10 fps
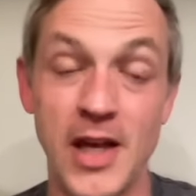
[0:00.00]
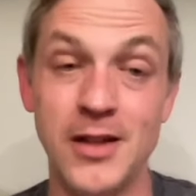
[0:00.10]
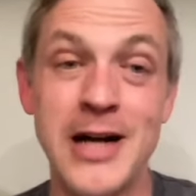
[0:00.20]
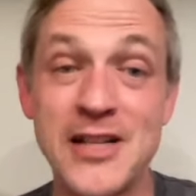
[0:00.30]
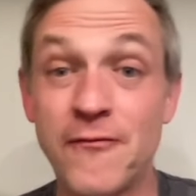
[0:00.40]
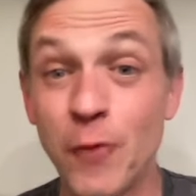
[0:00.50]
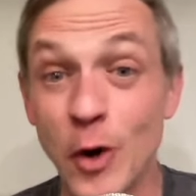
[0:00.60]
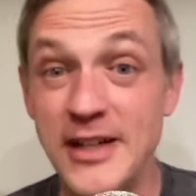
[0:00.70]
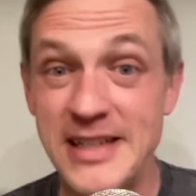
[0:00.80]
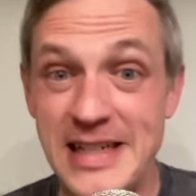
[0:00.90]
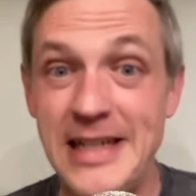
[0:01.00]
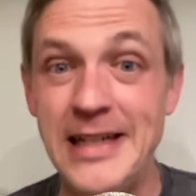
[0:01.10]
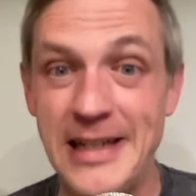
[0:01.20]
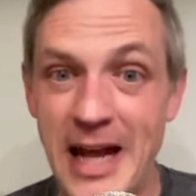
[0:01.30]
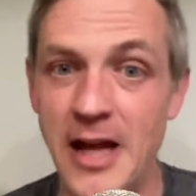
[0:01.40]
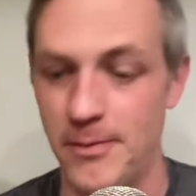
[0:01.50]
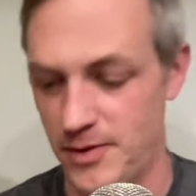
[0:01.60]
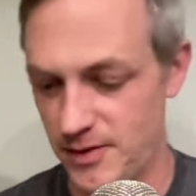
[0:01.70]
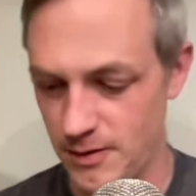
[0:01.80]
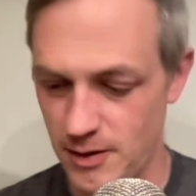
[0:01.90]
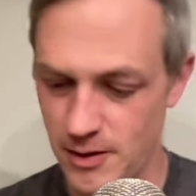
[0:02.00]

in the last fourteen games.